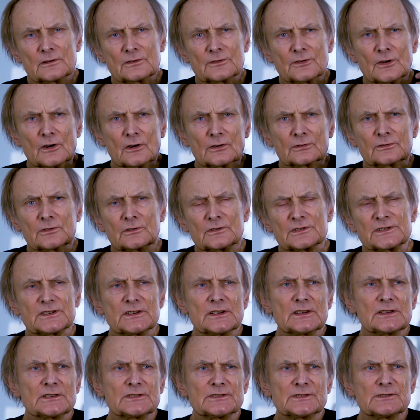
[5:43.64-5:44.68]
the doctor
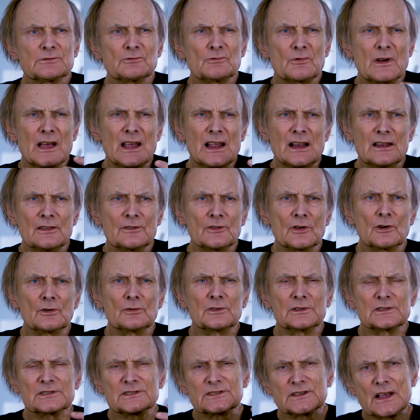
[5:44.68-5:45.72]
says, well, no,
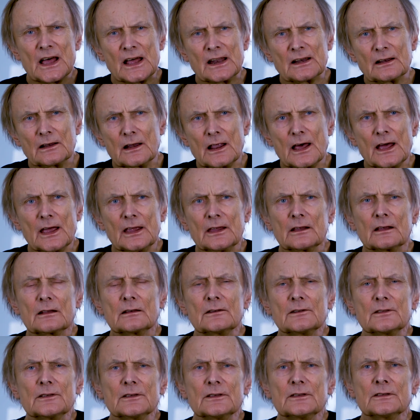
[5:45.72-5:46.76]
it's
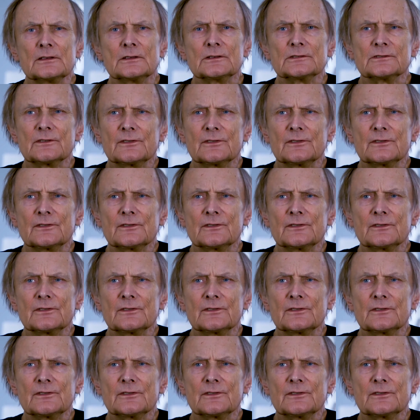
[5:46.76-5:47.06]
unlikely.